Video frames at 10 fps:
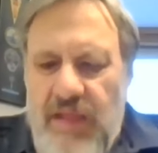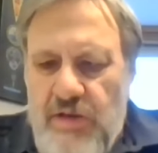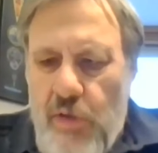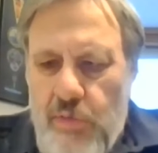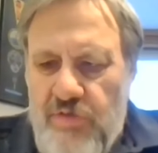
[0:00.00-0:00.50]

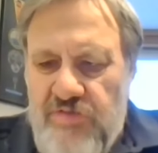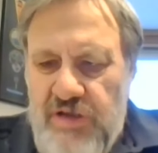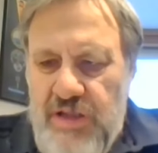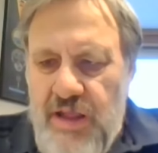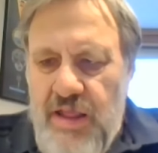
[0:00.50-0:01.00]

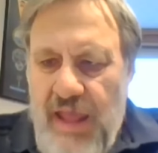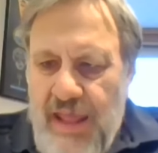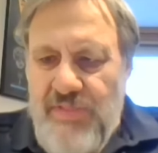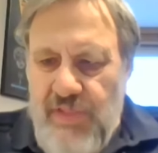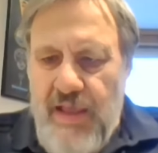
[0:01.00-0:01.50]
technology,
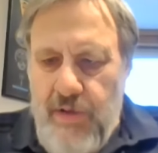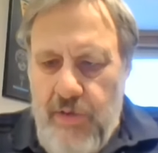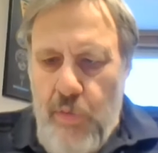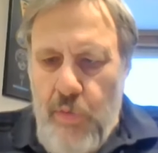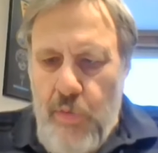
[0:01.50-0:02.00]
and they
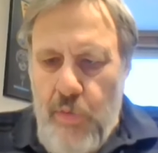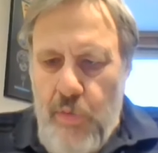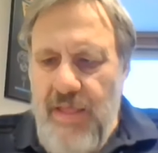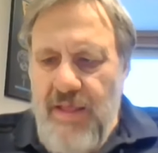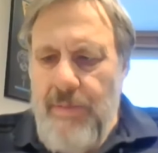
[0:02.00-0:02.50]
are
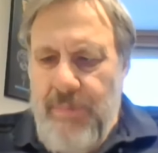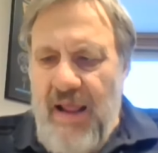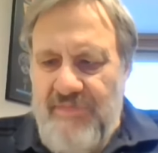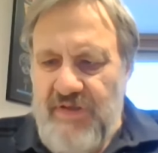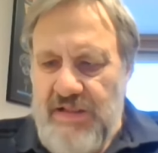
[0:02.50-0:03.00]
all
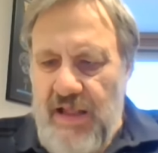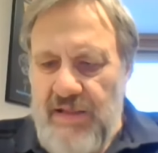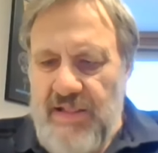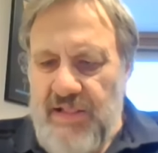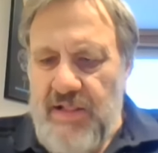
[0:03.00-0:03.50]

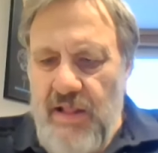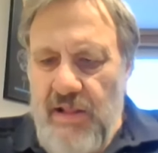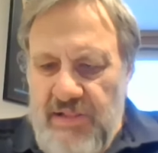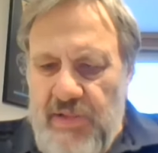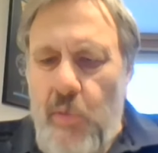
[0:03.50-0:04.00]
privatized.
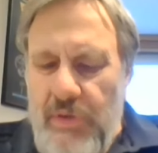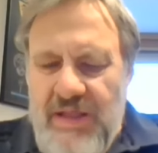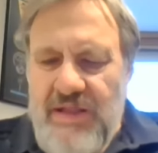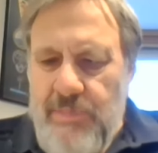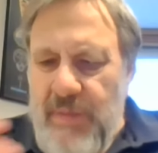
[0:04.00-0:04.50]

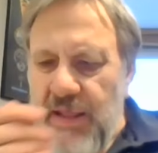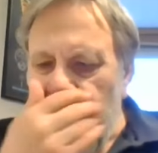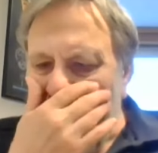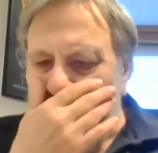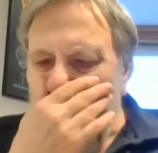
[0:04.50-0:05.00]
So it
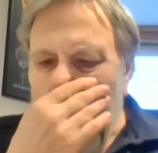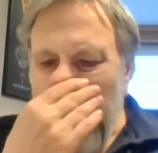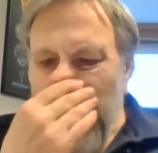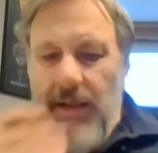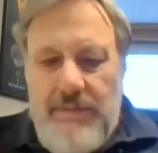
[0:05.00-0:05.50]
means
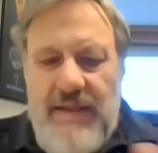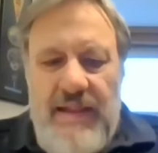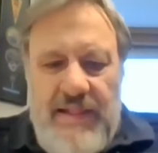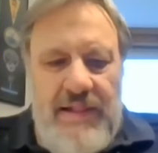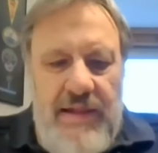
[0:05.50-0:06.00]

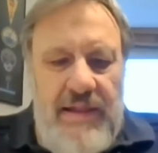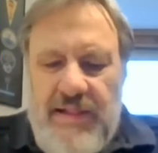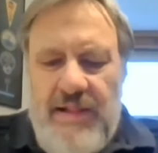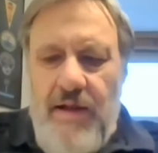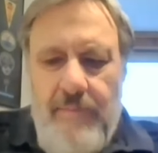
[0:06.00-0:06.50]
this
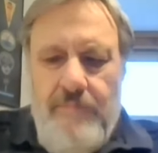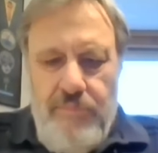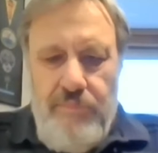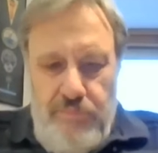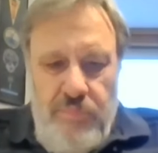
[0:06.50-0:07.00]
is
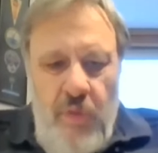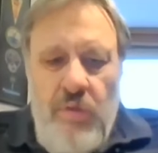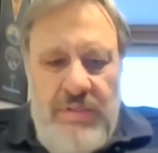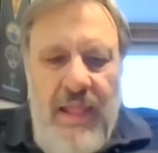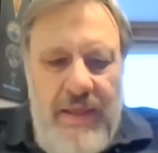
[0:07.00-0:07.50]

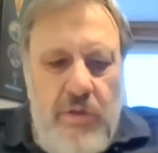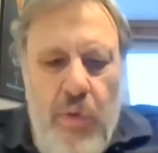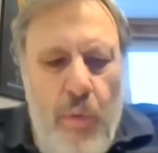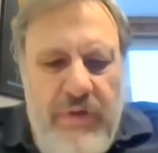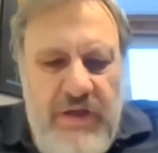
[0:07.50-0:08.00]
not like
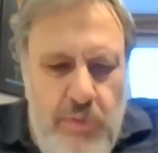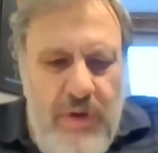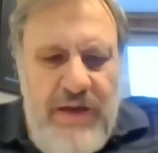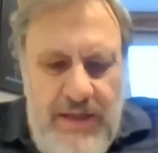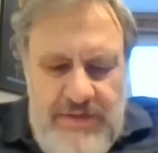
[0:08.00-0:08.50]
going
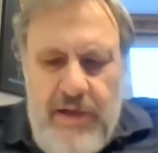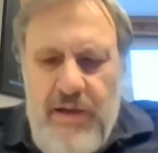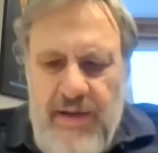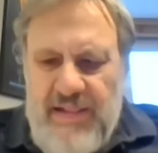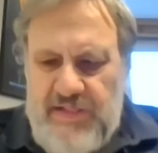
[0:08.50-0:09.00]
to
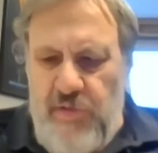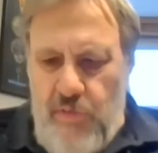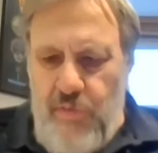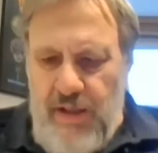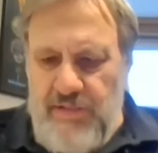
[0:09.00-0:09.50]
another
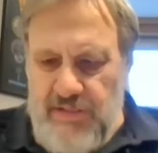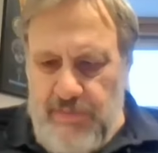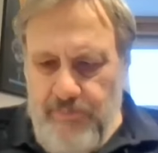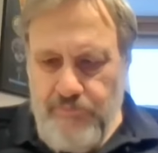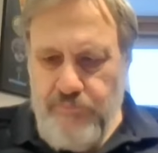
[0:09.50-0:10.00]
restaurant and